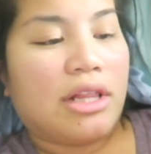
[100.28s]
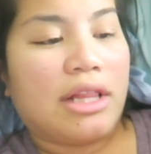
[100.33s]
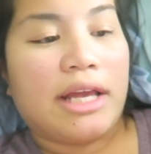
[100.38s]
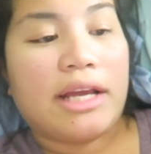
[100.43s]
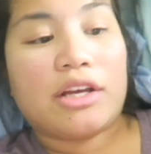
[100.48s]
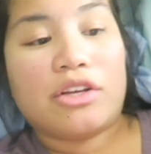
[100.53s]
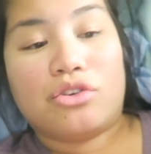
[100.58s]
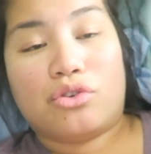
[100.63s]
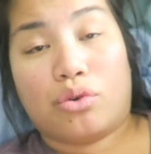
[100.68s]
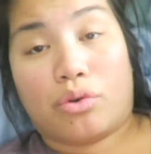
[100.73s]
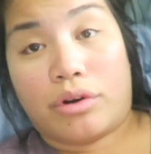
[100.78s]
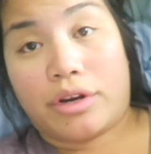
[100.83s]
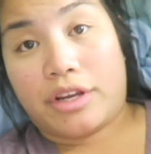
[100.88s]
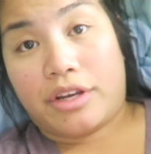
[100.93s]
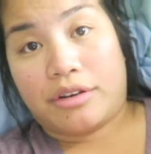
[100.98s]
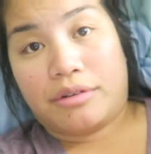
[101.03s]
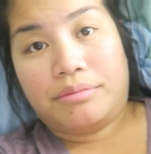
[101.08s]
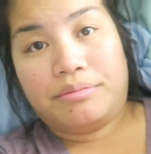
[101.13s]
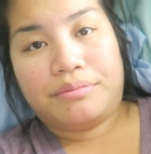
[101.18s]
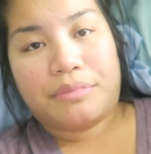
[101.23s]
I like Adore
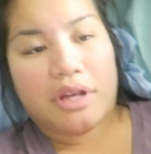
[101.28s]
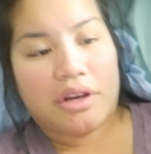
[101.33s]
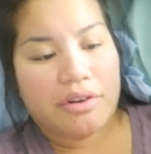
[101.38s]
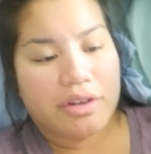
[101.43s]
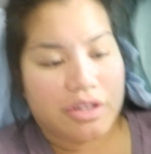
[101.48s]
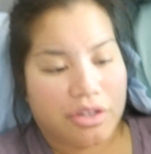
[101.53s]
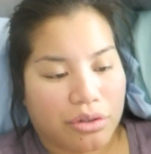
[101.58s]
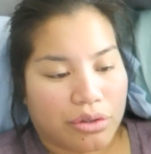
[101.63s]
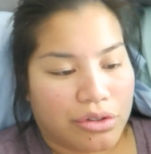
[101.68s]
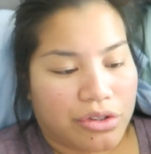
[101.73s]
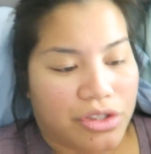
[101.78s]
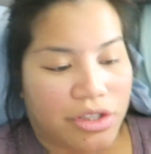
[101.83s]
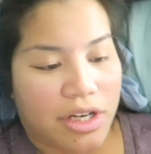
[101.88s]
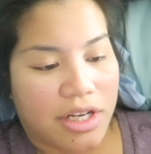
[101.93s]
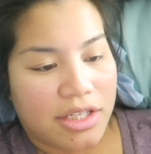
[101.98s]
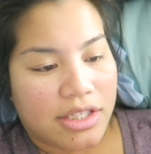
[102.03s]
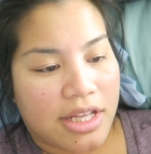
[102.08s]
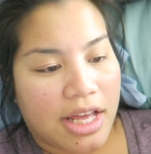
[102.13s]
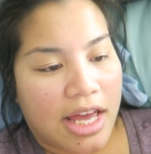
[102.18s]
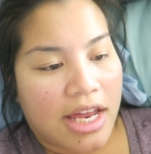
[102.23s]
You. I already told you
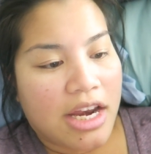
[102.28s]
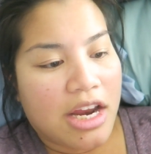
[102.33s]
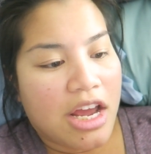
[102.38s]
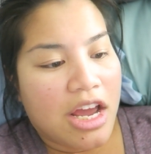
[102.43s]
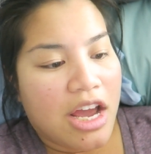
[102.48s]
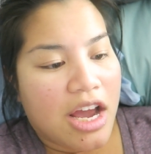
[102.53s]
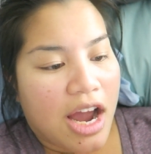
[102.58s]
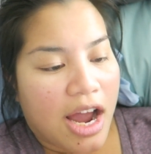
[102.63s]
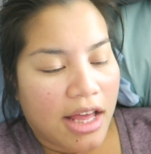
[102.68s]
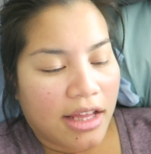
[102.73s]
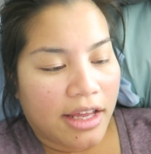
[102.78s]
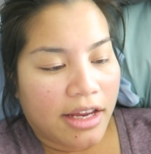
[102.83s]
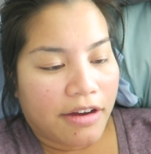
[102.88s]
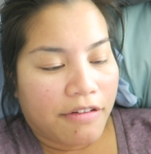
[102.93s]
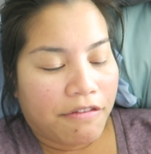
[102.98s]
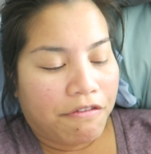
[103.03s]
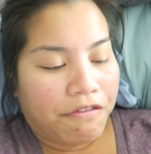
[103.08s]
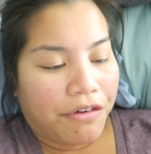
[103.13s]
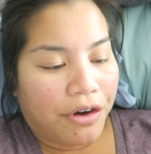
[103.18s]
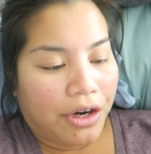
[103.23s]
guys that. I like
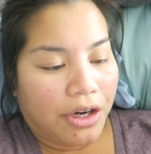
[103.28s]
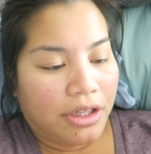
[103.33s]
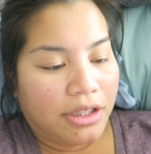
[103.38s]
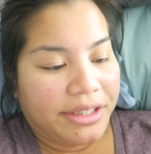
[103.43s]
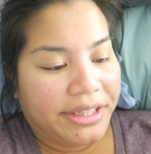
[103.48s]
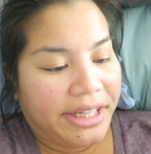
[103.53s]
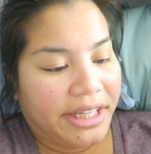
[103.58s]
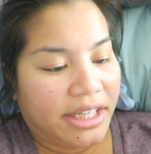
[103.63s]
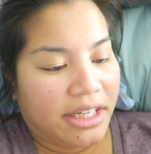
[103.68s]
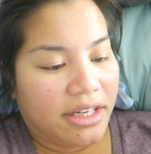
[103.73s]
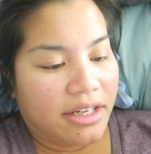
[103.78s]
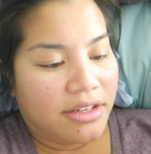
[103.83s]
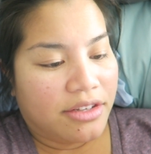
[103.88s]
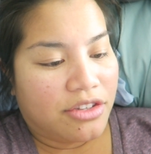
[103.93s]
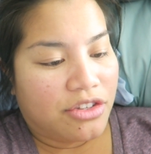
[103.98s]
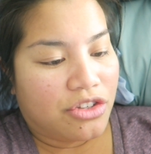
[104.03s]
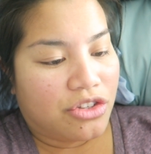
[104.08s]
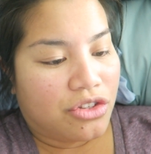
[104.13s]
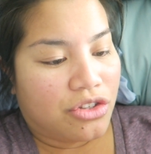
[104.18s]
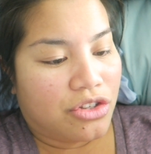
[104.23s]
Falling,
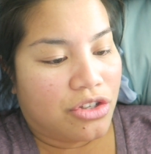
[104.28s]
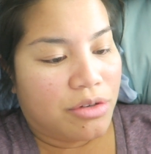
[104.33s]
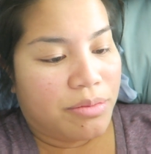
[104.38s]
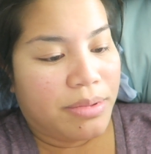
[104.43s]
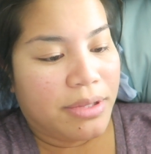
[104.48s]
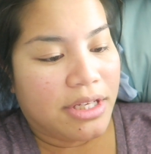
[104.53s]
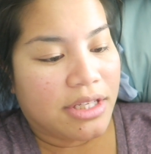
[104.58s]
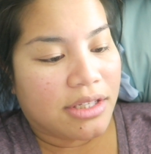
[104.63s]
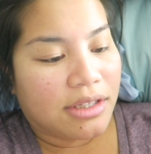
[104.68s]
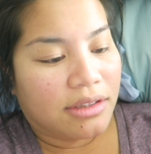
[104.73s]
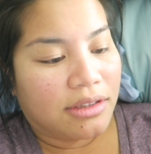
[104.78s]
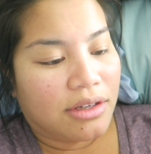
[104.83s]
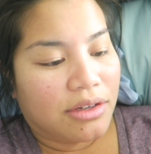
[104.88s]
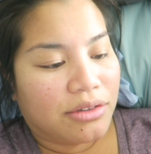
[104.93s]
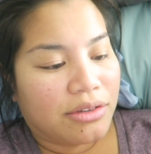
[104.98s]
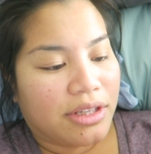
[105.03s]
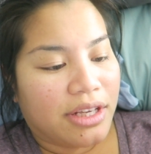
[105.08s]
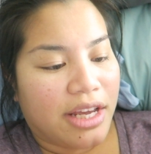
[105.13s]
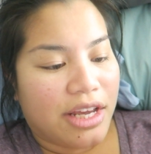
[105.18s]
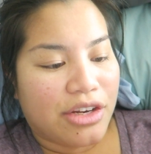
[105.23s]
to be so
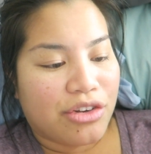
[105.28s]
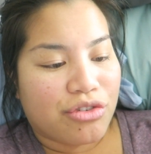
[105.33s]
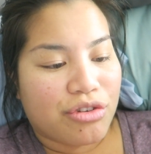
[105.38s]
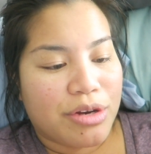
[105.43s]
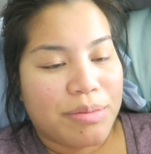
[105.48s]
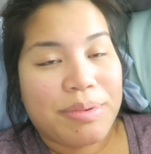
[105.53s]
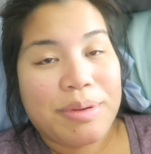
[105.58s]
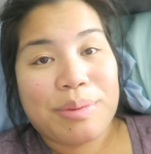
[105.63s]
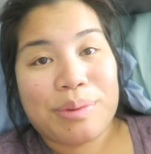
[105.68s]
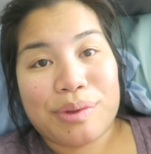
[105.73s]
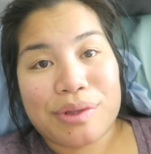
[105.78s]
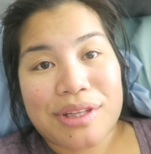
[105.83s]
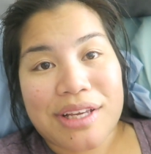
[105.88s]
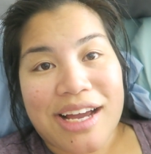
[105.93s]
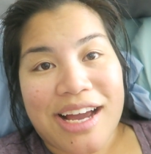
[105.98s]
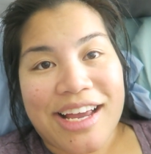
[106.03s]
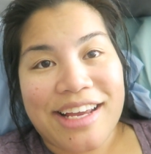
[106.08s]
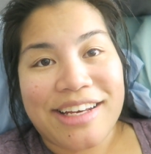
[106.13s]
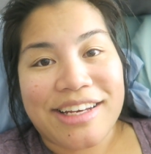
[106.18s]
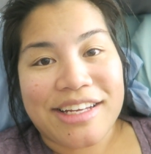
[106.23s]
lonely and treat people with
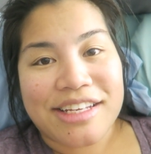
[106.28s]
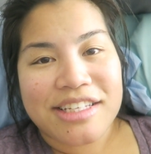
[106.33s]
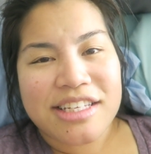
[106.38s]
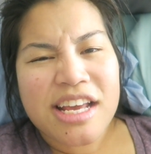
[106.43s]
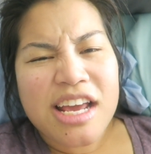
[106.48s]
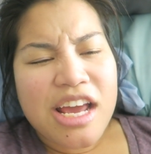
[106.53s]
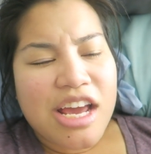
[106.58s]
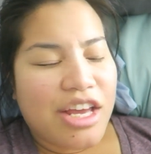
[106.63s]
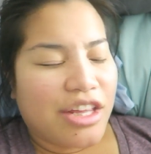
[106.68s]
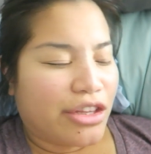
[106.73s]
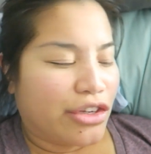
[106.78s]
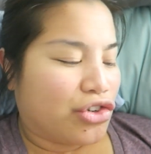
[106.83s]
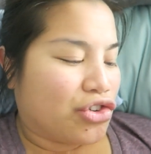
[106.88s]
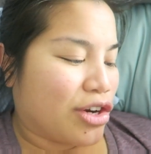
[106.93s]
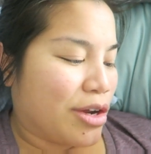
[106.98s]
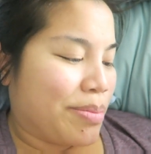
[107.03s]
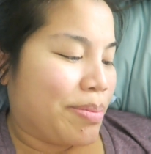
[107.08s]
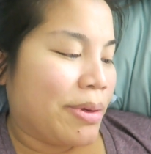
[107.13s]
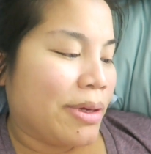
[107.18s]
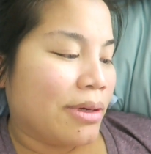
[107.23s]
kindness. The
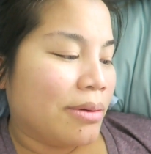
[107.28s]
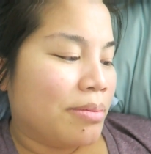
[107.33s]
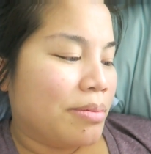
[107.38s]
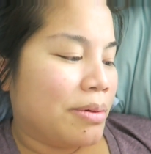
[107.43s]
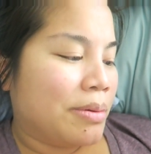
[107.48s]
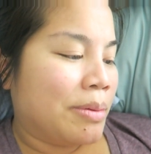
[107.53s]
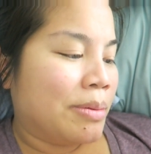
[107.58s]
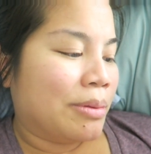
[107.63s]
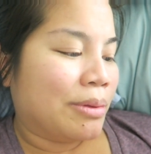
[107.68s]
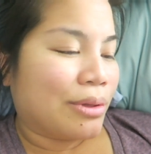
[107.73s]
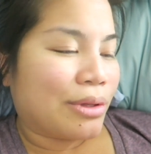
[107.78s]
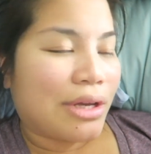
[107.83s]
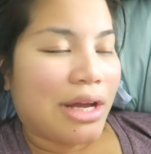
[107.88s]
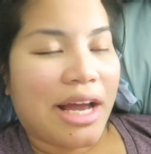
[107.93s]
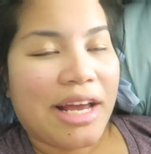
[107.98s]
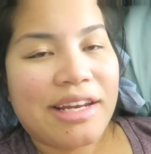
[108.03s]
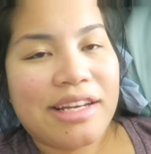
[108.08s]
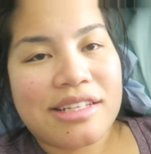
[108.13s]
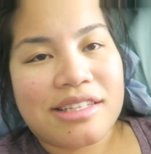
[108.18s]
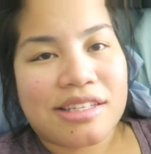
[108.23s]
treat people with
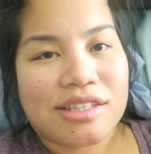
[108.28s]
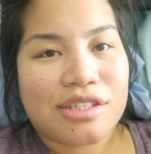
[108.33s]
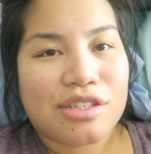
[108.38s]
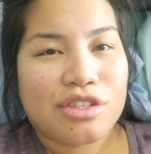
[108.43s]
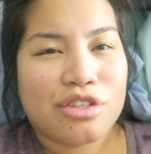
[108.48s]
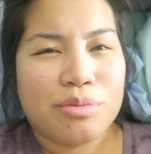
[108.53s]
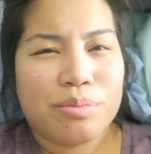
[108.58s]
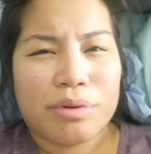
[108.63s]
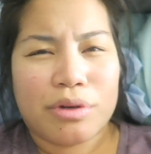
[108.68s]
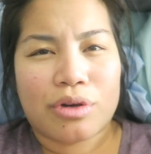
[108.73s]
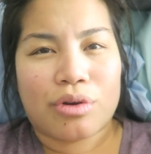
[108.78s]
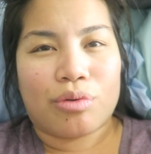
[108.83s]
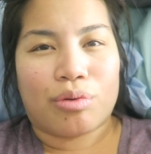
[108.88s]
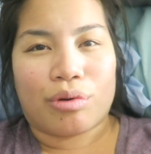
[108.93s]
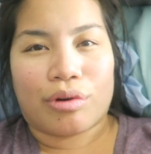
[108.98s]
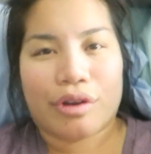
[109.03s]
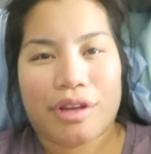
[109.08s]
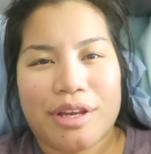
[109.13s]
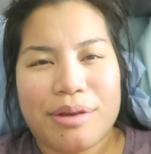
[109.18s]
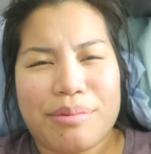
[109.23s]
kindness, it's super
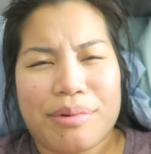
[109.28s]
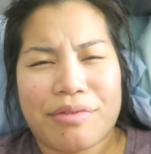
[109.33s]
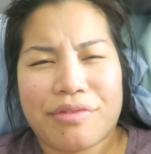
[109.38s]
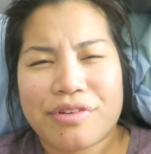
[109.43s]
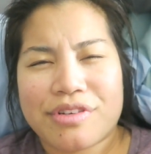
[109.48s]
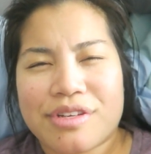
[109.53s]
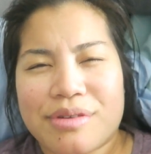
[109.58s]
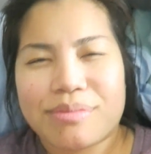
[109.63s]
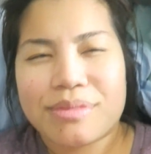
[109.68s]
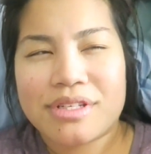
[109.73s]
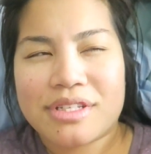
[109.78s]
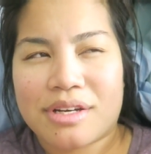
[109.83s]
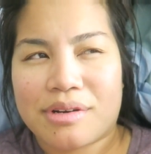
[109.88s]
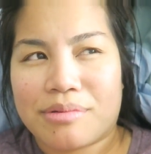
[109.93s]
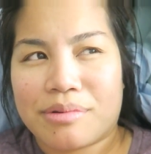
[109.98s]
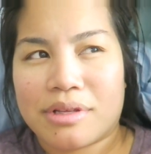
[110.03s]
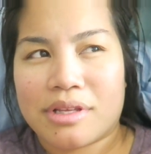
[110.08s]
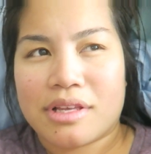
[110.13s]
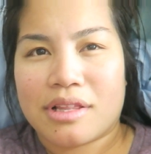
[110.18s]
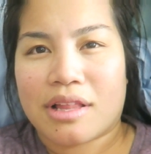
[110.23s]
quirky, but for some reason I
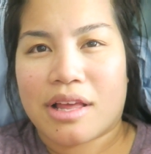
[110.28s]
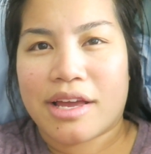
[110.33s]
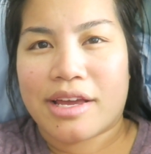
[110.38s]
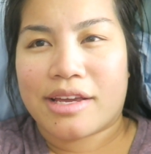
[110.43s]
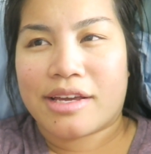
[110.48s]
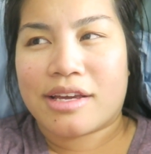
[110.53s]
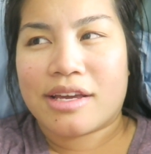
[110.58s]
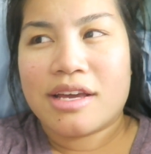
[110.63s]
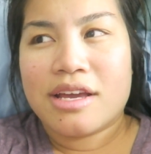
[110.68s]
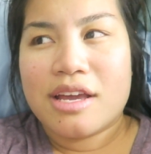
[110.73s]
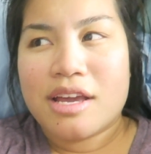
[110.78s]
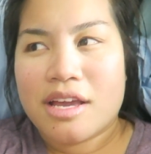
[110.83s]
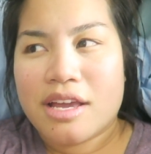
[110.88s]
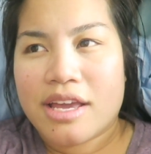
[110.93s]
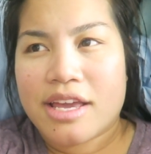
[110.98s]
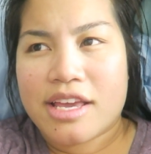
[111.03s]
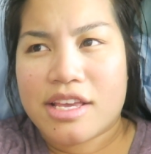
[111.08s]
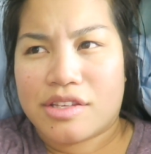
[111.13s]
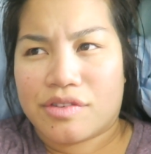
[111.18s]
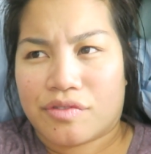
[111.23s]
really like
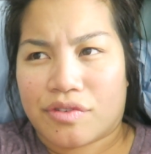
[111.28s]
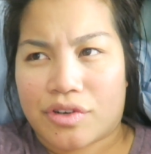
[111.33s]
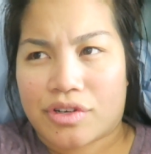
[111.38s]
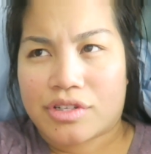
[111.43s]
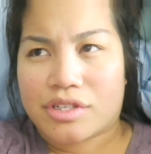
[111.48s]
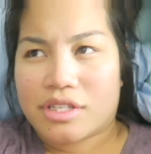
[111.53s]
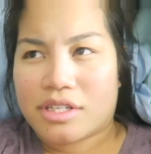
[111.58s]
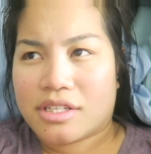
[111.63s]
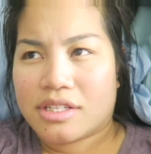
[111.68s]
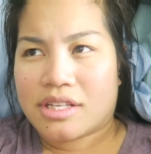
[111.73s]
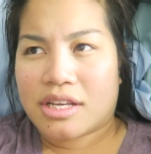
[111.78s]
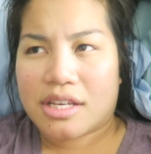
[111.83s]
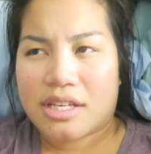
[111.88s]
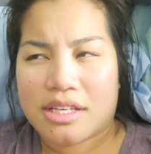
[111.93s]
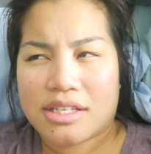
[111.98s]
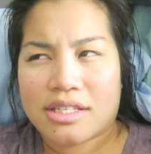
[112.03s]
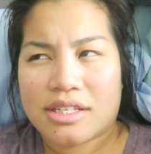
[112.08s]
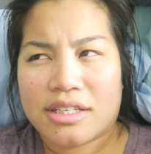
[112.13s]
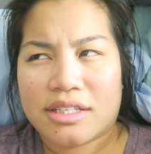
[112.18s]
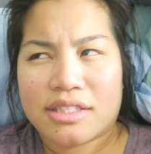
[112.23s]
his verses that
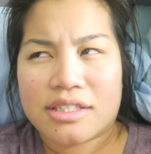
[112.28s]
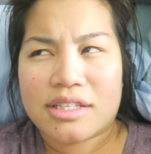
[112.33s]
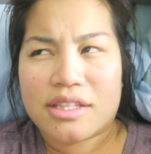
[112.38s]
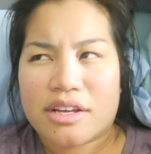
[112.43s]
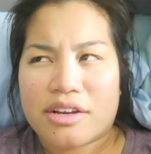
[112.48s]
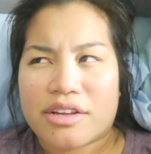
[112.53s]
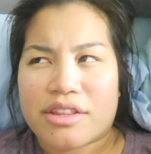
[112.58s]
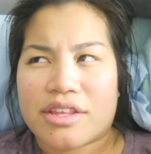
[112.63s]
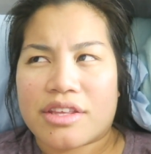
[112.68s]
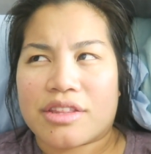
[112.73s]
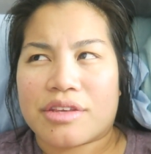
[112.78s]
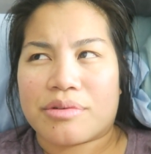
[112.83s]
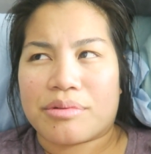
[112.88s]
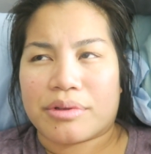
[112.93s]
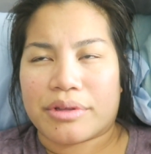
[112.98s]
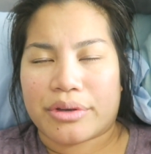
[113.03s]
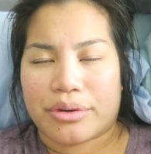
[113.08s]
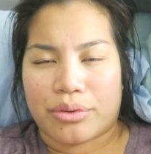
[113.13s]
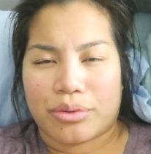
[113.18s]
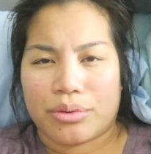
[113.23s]
he sings in there. I think they're
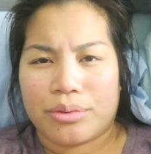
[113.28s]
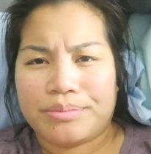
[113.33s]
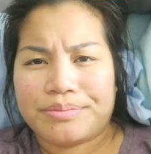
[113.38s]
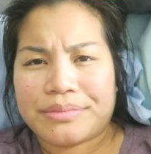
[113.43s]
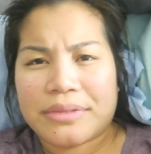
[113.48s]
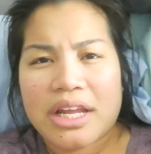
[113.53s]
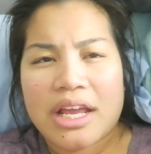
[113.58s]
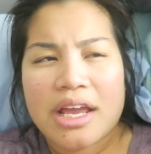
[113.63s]
really cool.